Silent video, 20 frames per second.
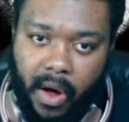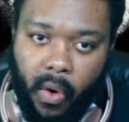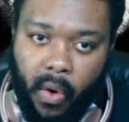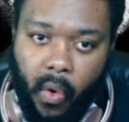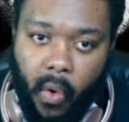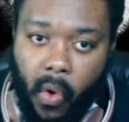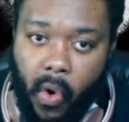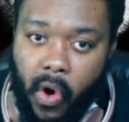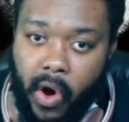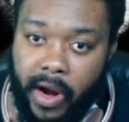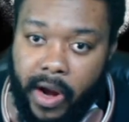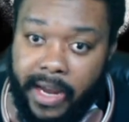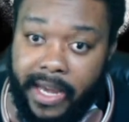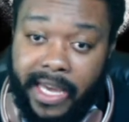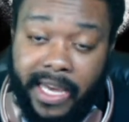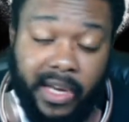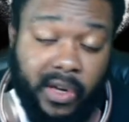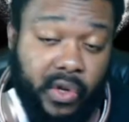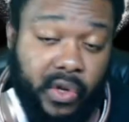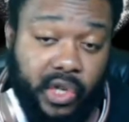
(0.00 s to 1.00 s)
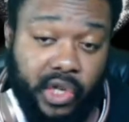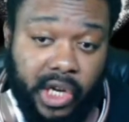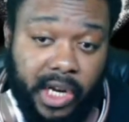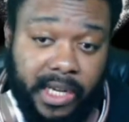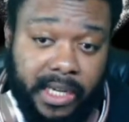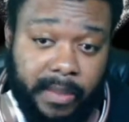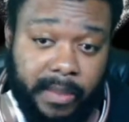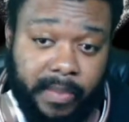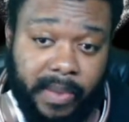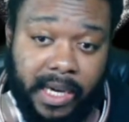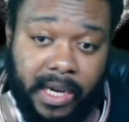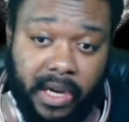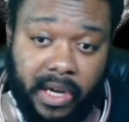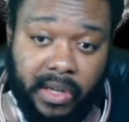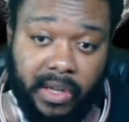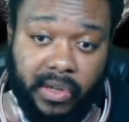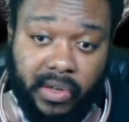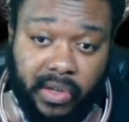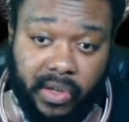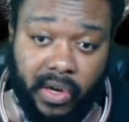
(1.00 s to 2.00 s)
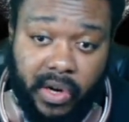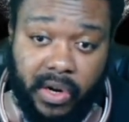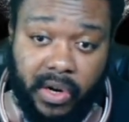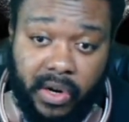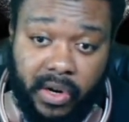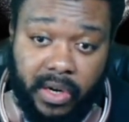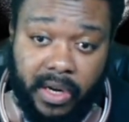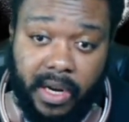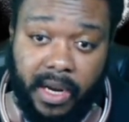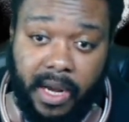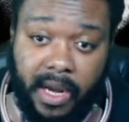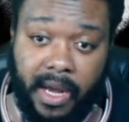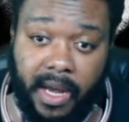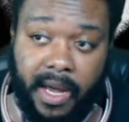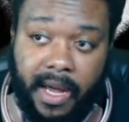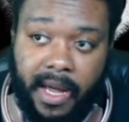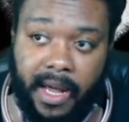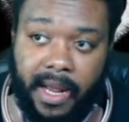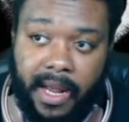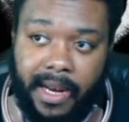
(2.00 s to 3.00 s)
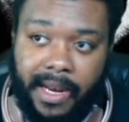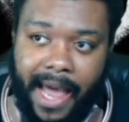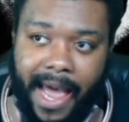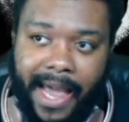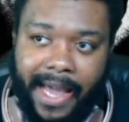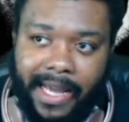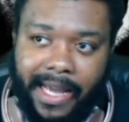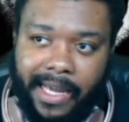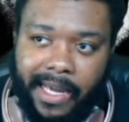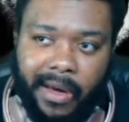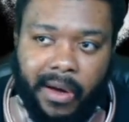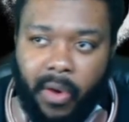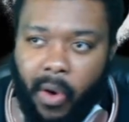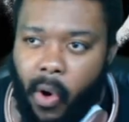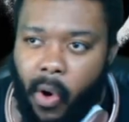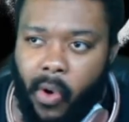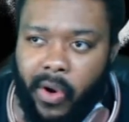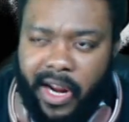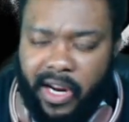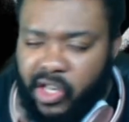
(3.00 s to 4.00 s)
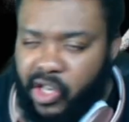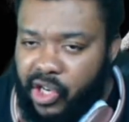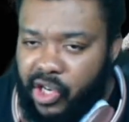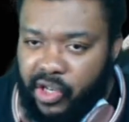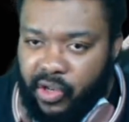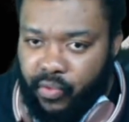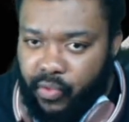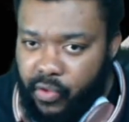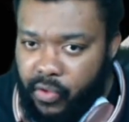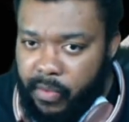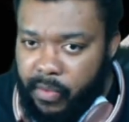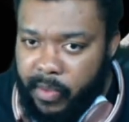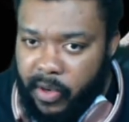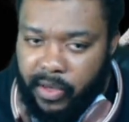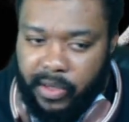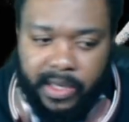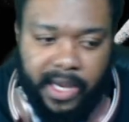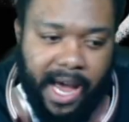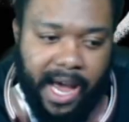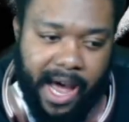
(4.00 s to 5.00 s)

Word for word: or he could just be concerned like oh, they're just rumors.